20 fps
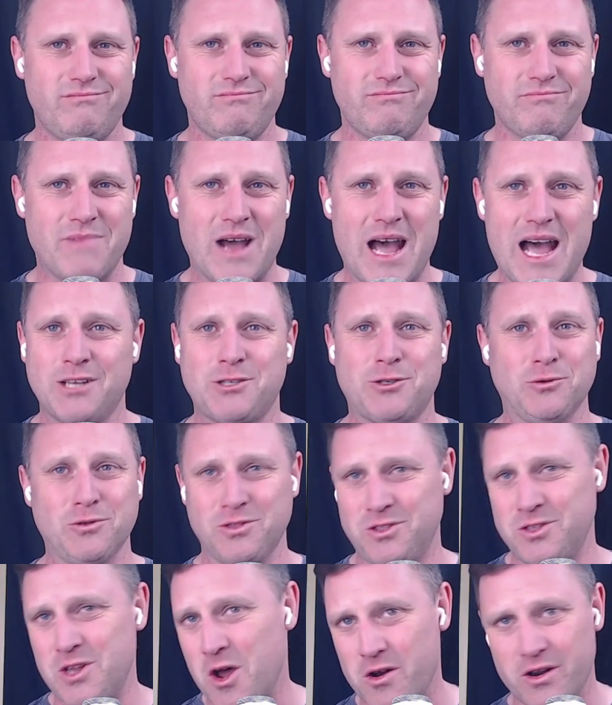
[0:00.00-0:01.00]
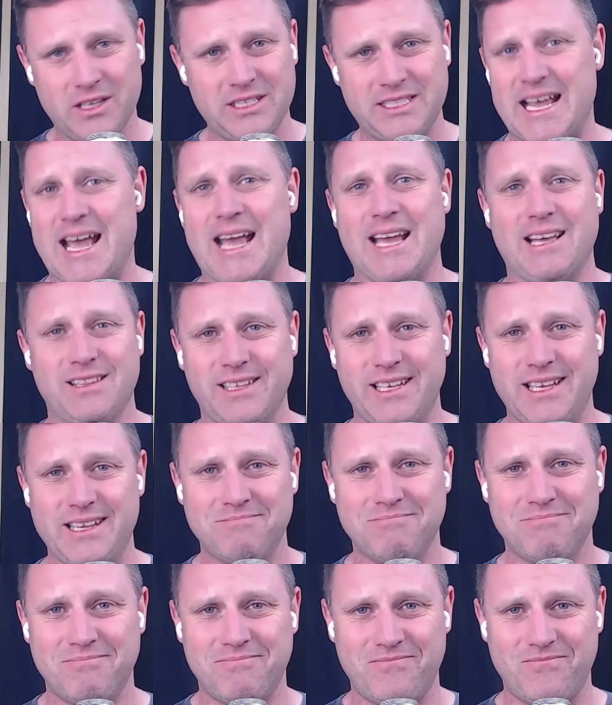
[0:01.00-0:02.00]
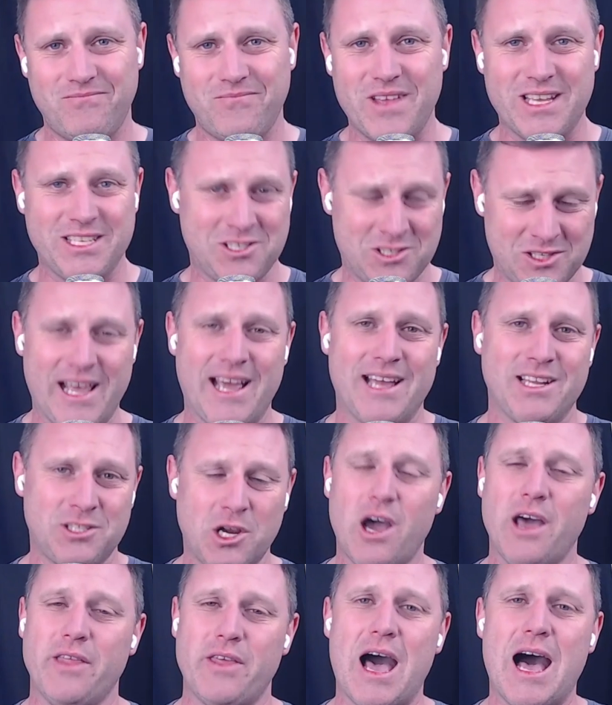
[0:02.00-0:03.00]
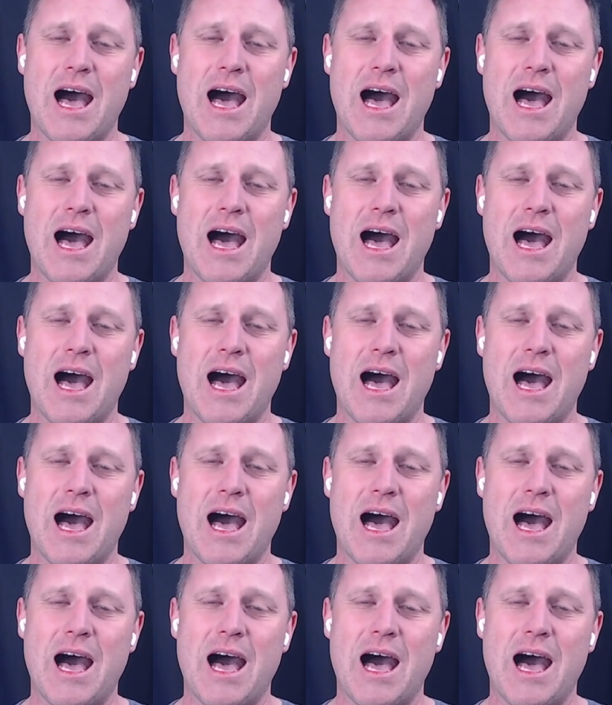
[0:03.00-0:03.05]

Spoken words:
Marshall's not exactly a slouch either,